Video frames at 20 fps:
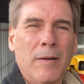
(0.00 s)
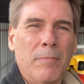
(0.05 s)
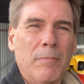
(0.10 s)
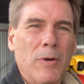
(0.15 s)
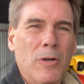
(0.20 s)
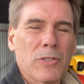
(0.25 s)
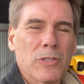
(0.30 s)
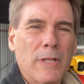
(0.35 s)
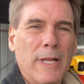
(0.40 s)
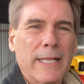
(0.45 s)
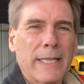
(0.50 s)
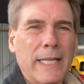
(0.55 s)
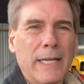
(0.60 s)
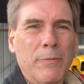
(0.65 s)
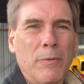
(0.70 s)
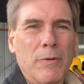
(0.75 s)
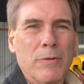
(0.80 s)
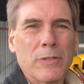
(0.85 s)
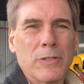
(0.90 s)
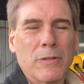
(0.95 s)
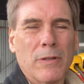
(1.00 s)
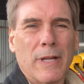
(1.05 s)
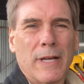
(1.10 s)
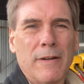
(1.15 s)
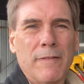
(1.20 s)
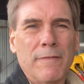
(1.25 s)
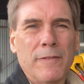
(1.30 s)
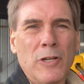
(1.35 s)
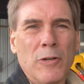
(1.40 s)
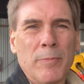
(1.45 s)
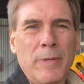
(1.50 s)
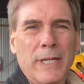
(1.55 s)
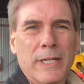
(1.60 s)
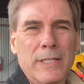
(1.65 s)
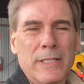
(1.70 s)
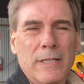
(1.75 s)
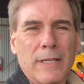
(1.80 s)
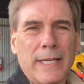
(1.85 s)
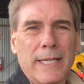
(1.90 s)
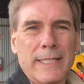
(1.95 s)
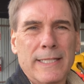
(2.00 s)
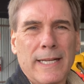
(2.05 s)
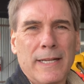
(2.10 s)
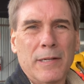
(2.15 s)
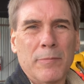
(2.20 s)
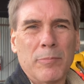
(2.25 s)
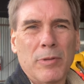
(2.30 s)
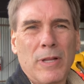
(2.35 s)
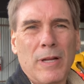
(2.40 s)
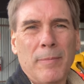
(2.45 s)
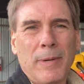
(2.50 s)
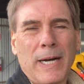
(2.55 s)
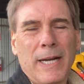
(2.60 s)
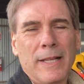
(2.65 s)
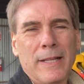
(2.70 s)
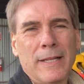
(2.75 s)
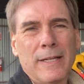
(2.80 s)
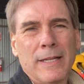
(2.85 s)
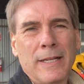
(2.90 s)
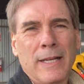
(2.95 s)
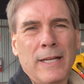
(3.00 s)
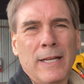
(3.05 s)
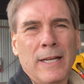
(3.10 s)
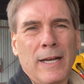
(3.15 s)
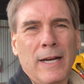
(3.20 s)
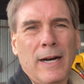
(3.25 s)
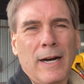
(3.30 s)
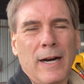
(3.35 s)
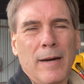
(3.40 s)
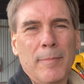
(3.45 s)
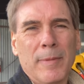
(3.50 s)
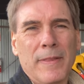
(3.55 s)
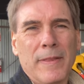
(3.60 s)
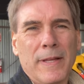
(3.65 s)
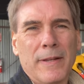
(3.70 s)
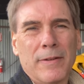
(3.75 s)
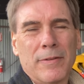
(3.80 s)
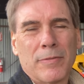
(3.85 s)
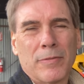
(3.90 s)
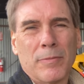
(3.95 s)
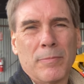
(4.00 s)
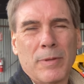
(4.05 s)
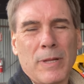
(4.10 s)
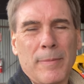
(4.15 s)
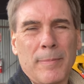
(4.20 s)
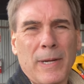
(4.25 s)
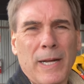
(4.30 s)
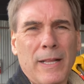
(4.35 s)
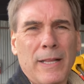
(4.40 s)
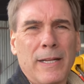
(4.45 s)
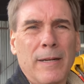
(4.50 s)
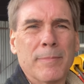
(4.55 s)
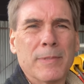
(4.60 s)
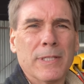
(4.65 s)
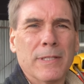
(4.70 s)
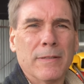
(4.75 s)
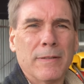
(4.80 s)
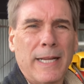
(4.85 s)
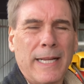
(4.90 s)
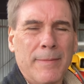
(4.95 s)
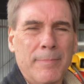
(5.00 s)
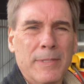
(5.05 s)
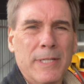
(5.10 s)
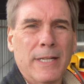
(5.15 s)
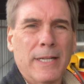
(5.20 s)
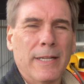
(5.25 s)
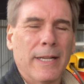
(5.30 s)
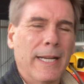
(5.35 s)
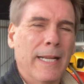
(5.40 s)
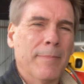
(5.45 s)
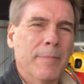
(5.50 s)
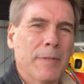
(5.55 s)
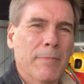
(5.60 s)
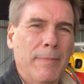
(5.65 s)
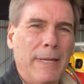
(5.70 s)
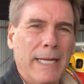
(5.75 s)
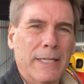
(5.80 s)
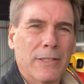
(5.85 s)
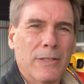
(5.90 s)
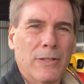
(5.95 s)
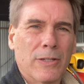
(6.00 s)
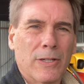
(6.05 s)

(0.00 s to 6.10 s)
Most likely I won't do a lot of filming until I get down to Plum Island, and then from Plum Island up to Hampton and Hampton back to